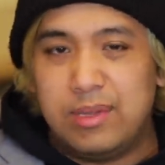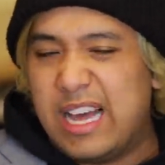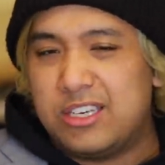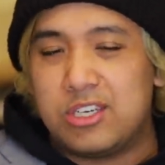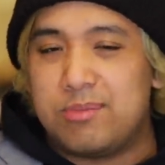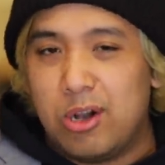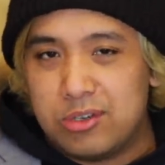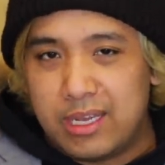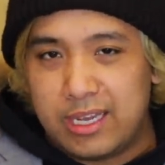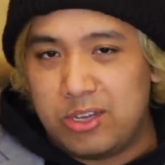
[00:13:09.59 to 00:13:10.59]
but that just
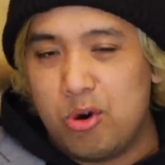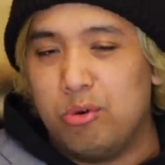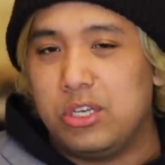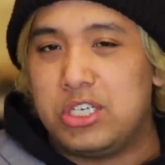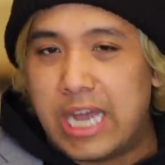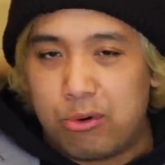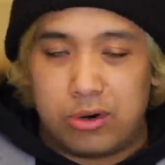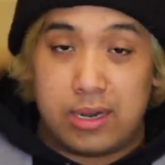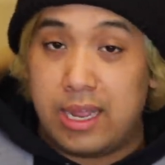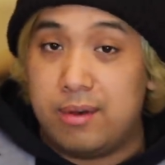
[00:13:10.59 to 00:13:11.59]
smells like you only
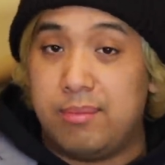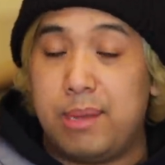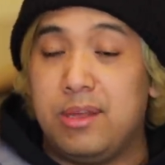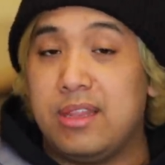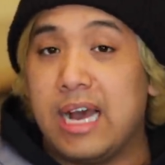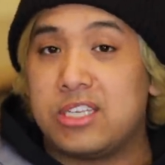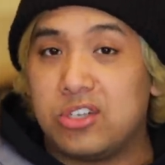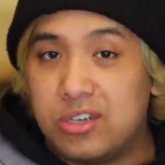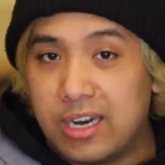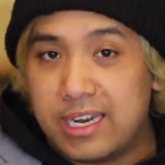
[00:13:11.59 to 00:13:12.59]
showered, and maybe that's a
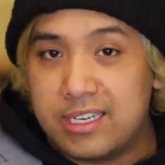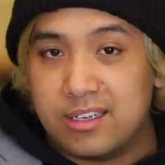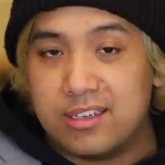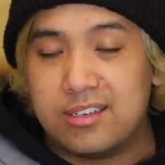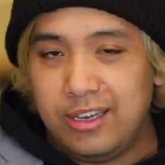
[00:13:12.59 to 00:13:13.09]
good idea.